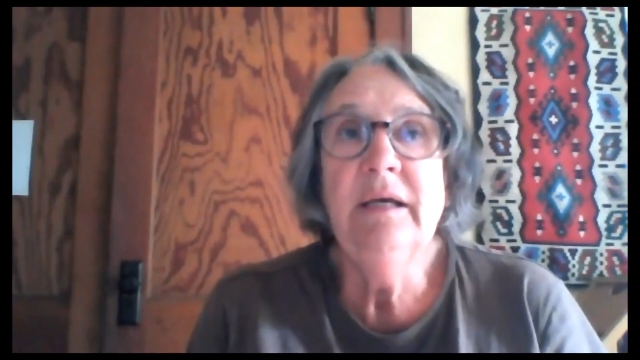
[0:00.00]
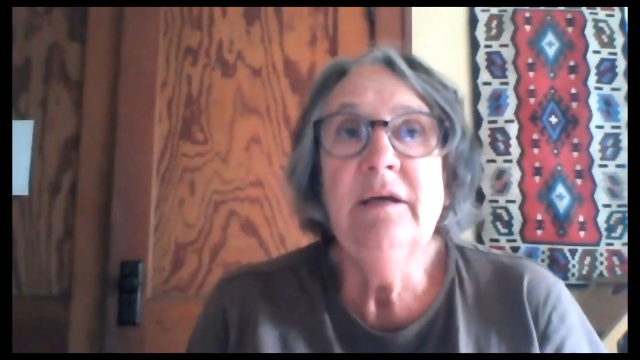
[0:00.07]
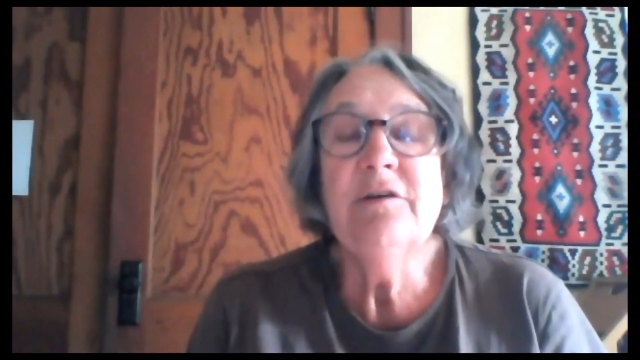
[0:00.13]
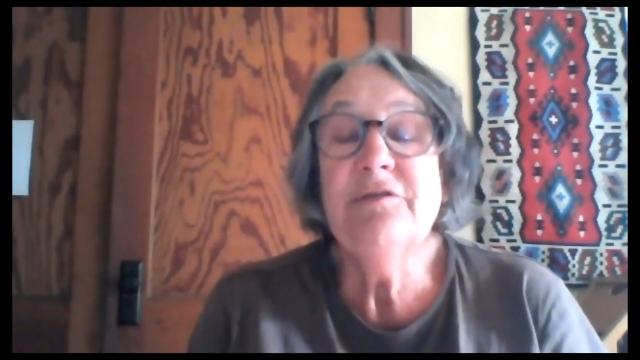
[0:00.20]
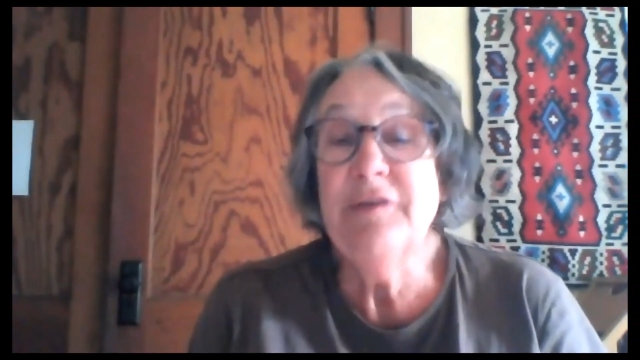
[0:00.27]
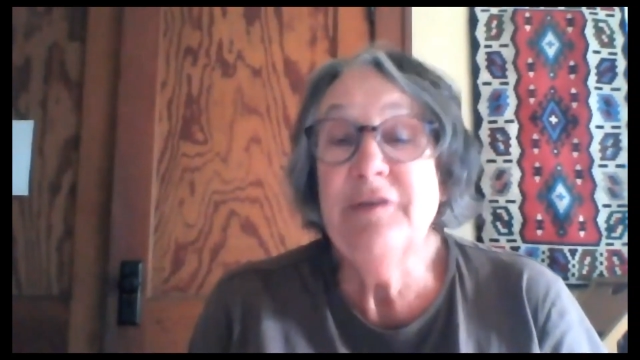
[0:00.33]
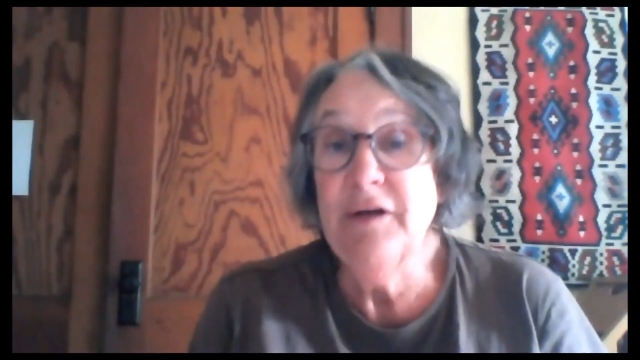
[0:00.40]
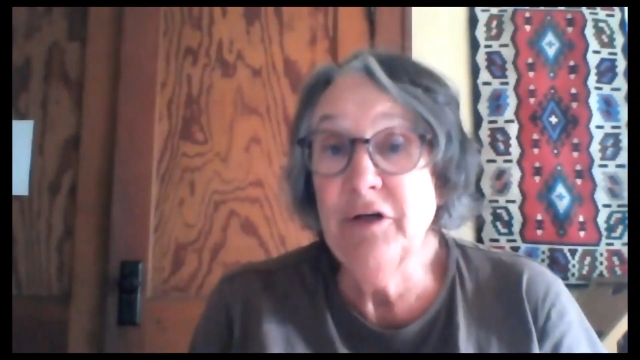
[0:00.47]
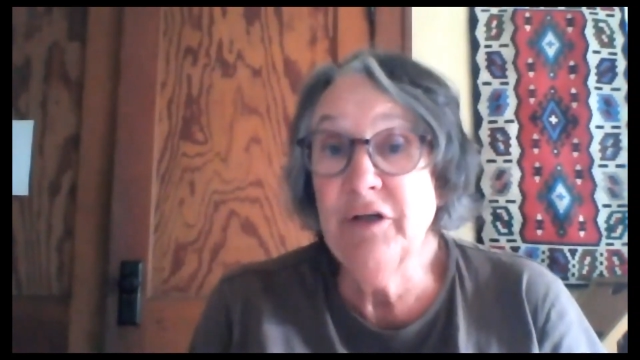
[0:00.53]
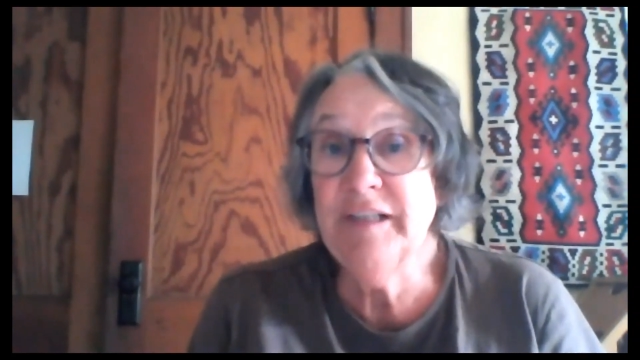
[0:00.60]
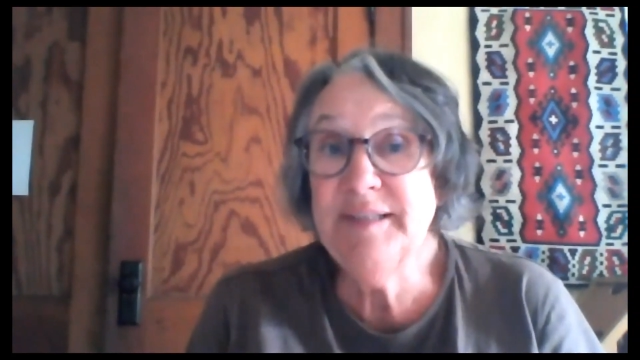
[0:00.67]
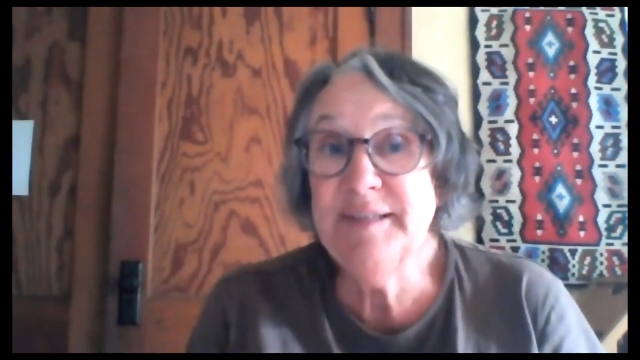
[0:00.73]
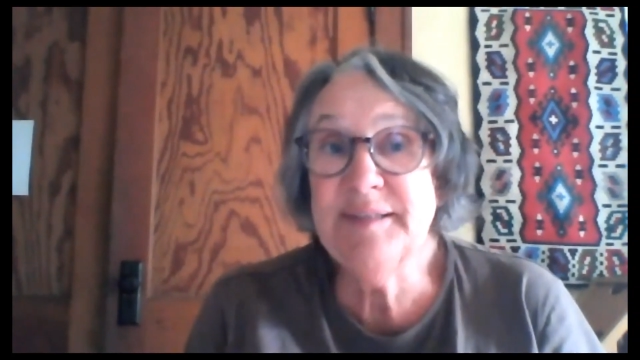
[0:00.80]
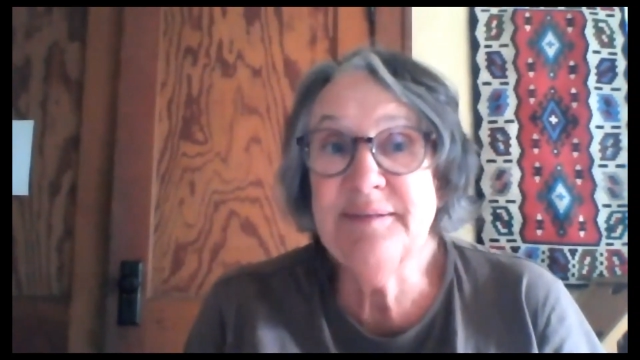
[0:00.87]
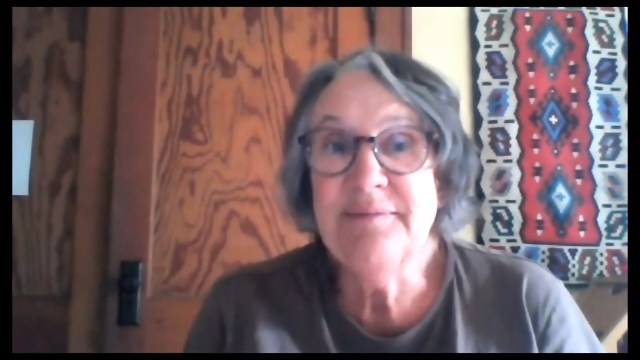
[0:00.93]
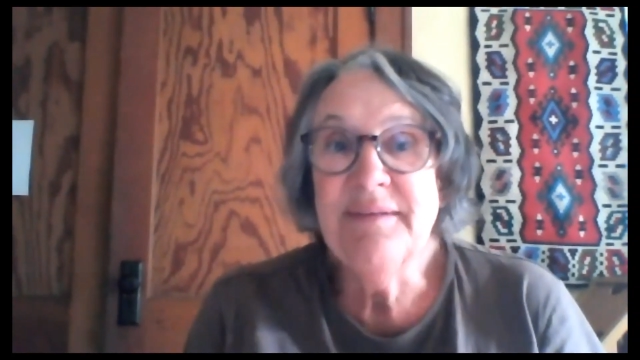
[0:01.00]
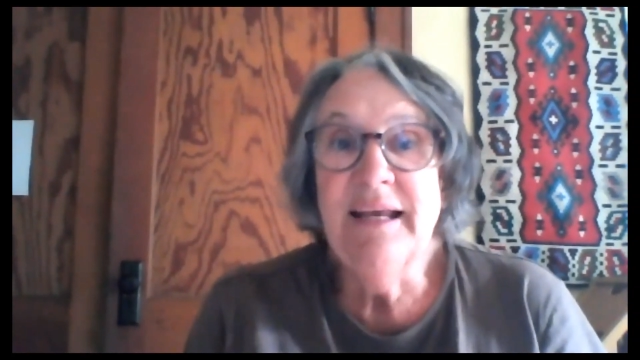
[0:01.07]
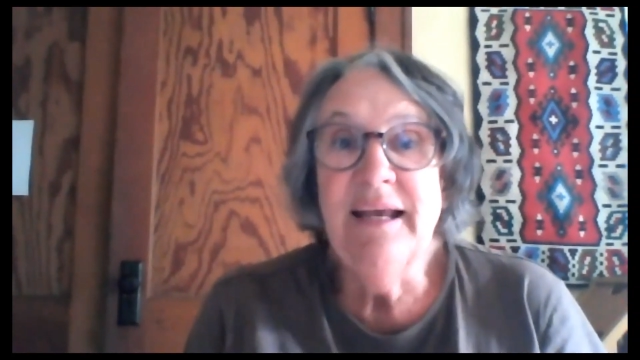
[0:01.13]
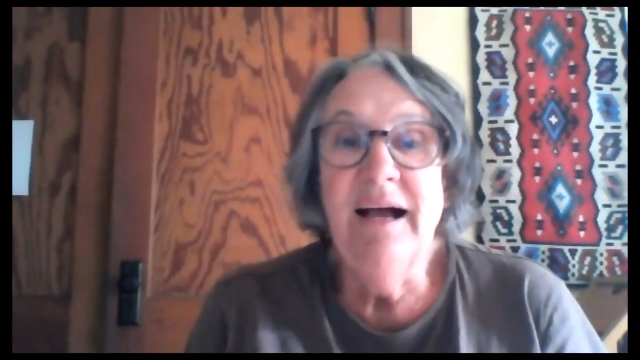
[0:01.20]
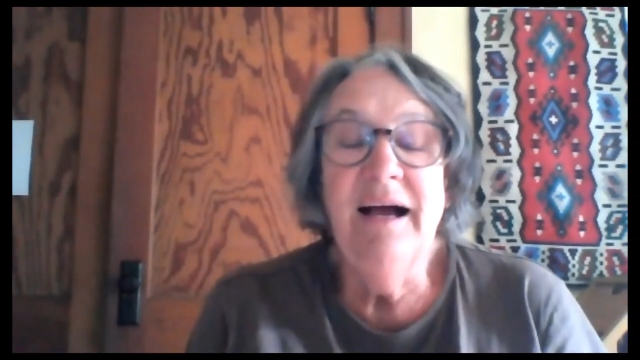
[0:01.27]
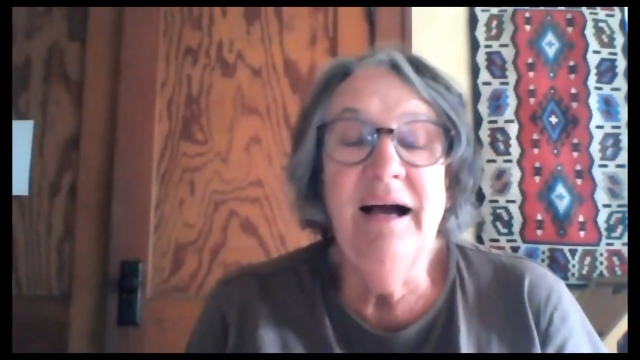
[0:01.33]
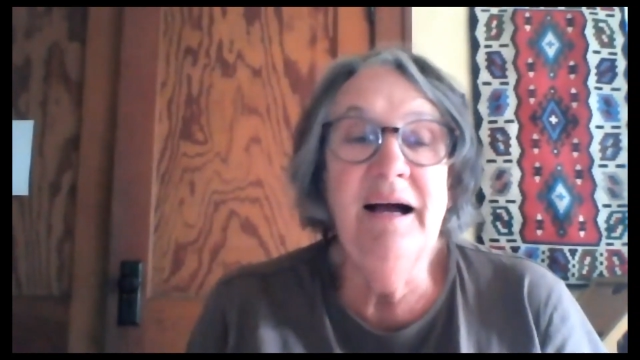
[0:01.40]
fairness,
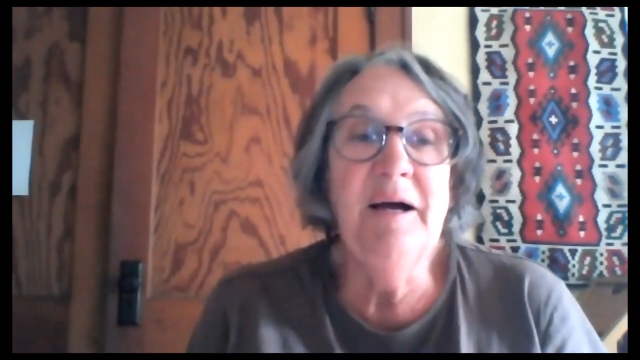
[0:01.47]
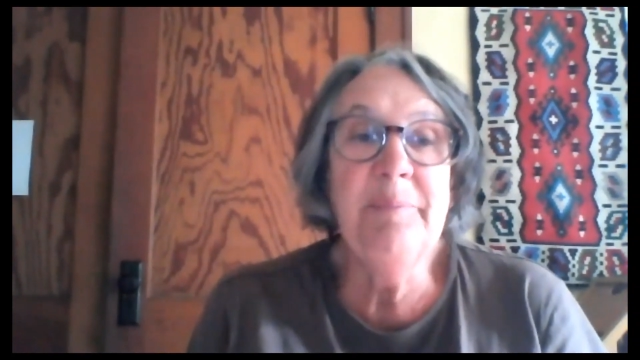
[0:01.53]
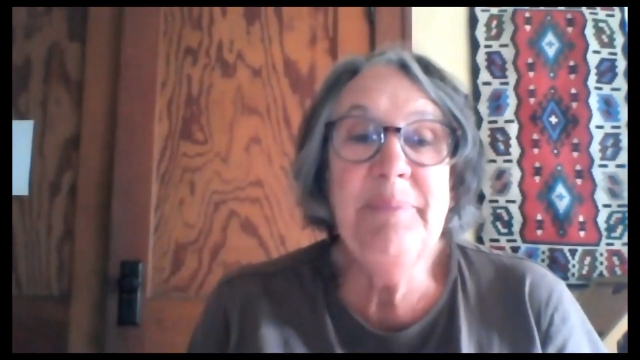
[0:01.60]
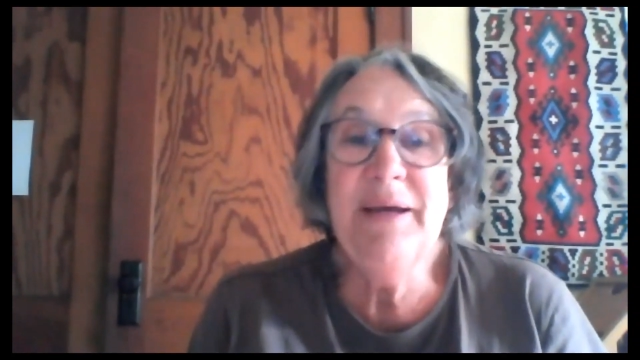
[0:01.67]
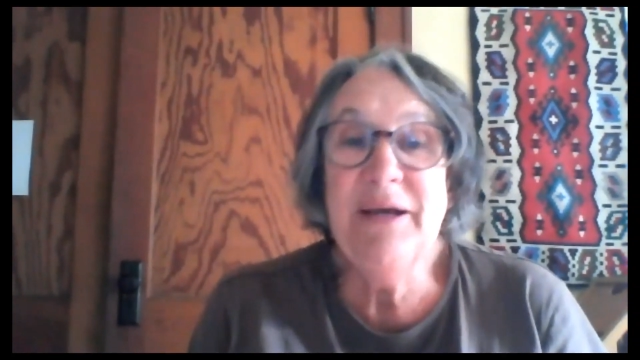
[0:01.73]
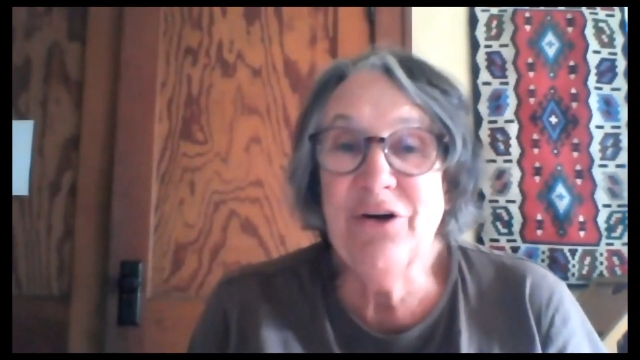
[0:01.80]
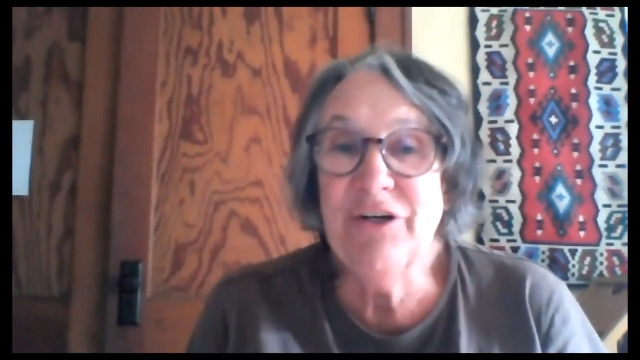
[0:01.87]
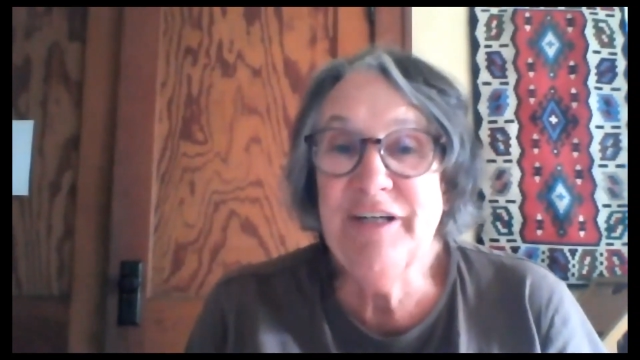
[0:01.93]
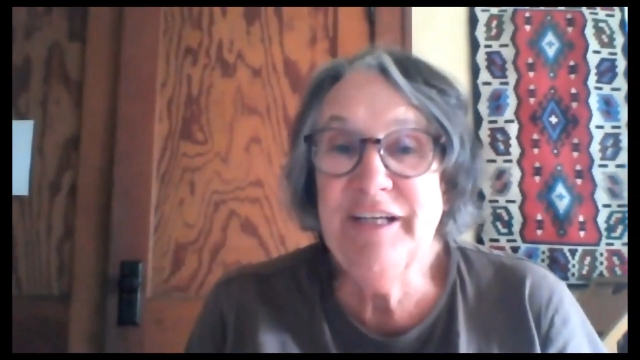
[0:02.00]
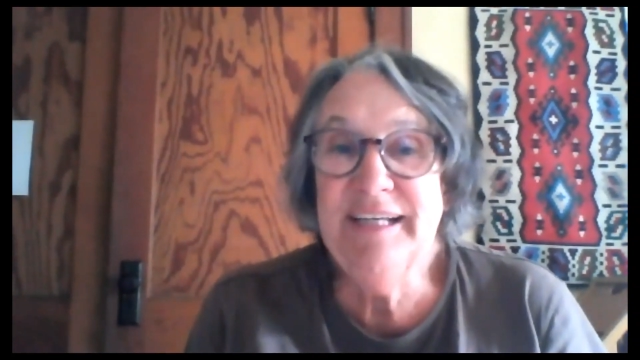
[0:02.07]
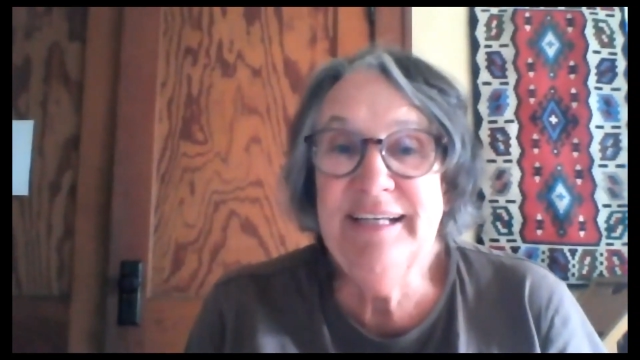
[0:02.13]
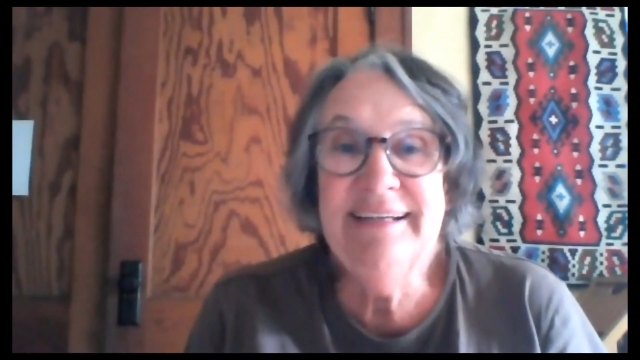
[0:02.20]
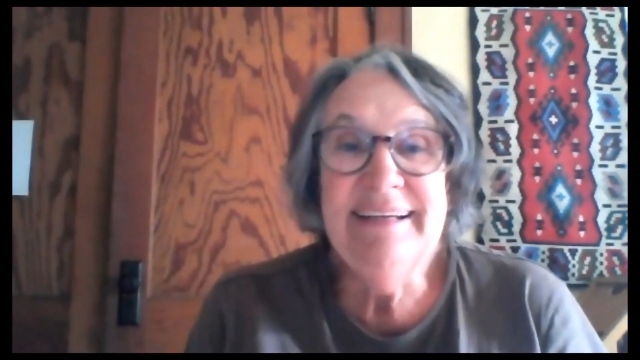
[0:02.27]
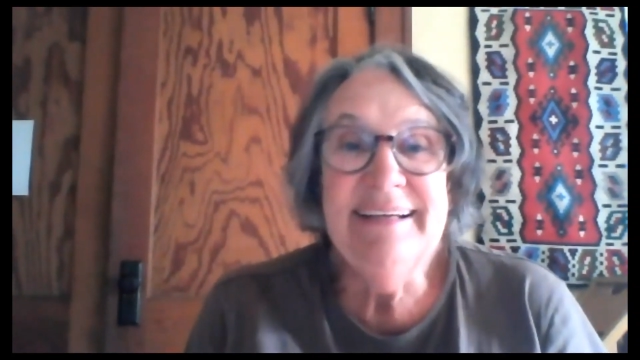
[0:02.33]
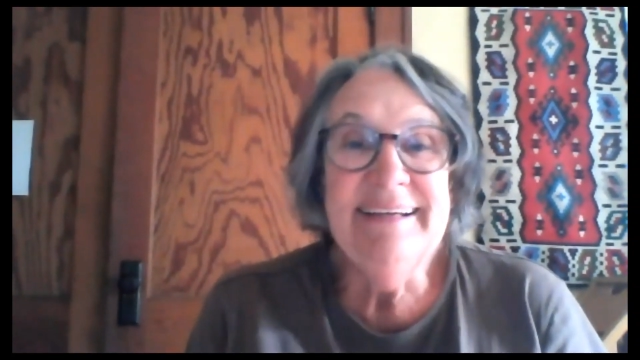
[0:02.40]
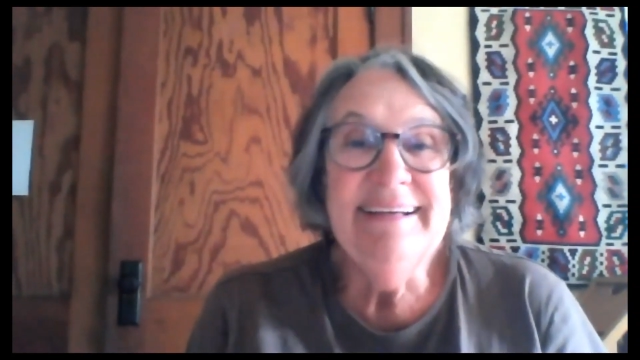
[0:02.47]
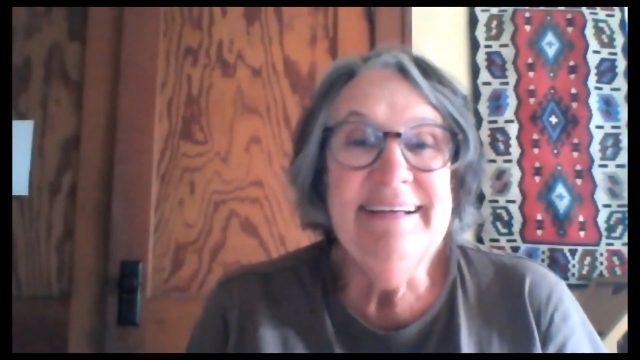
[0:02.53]
parity,